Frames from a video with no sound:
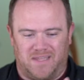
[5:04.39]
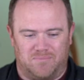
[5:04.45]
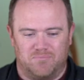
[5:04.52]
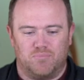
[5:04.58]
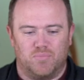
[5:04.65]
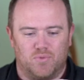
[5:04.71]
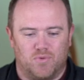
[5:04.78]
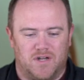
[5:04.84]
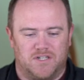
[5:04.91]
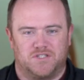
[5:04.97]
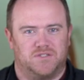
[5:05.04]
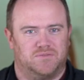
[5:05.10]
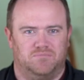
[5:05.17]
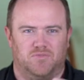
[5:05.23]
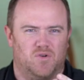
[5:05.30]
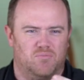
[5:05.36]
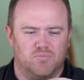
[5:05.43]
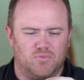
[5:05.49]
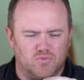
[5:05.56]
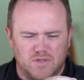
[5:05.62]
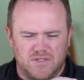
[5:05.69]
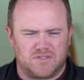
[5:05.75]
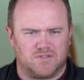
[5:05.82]
like brush or
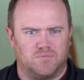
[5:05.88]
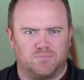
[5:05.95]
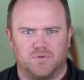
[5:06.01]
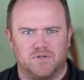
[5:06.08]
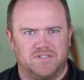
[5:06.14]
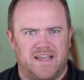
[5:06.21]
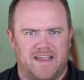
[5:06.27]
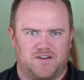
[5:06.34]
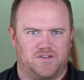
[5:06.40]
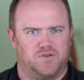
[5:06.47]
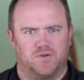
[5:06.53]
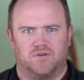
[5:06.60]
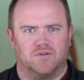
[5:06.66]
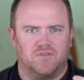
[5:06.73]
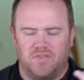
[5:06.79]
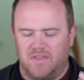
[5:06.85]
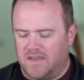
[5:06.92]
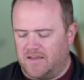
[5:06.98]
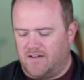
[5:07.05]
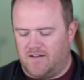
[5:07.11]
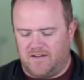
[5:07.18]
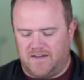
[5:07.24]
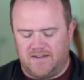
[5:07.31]
bristle protector thing
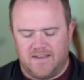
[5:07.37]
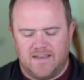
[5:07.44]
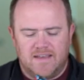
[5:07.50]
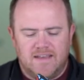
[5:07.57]
on it.